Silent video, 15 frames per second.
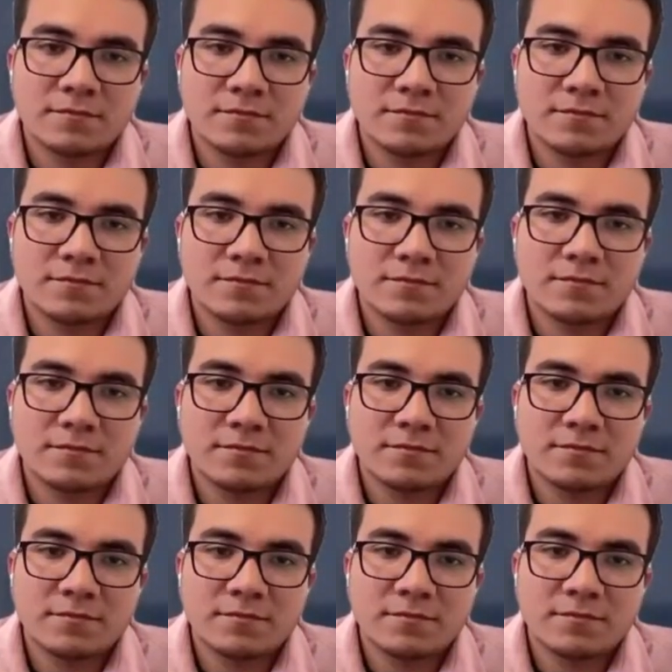
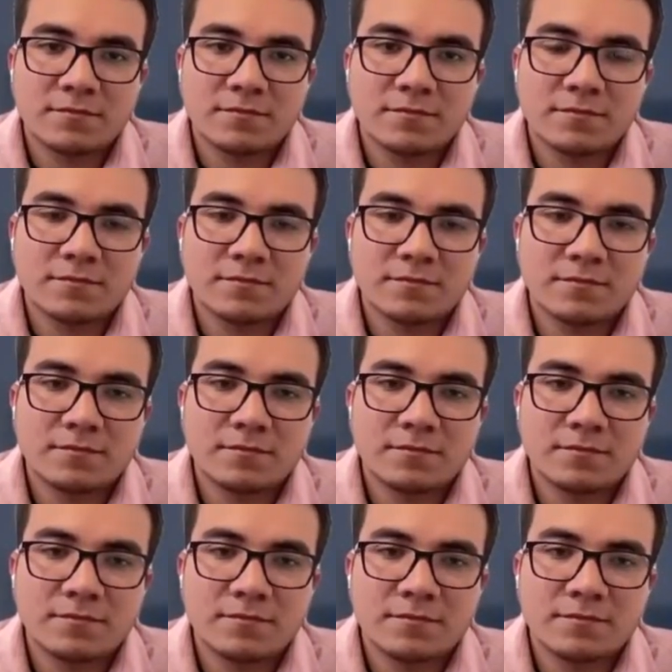
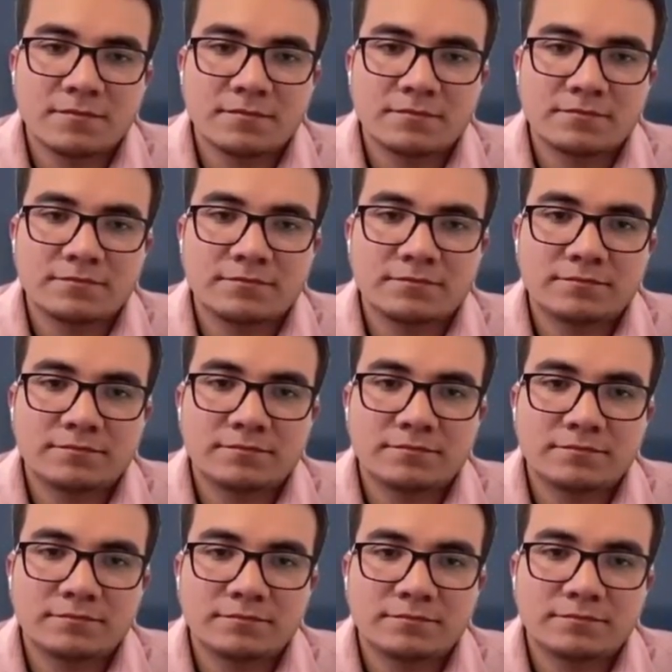
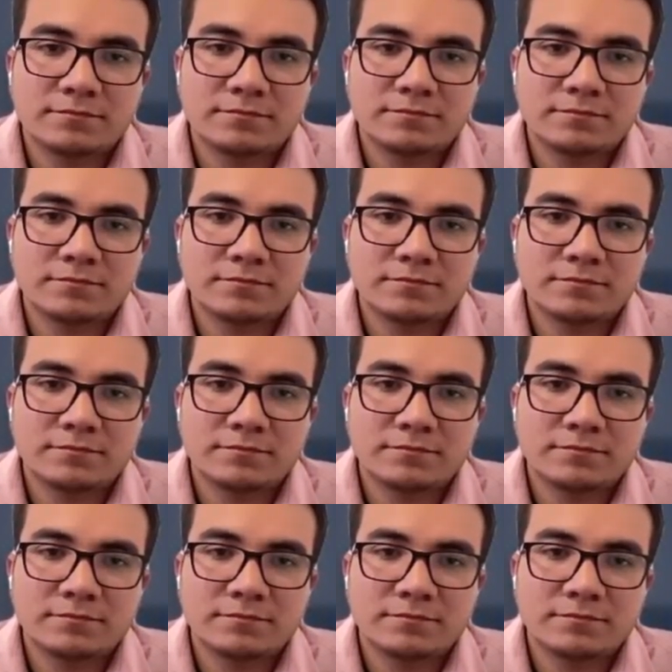[no speech]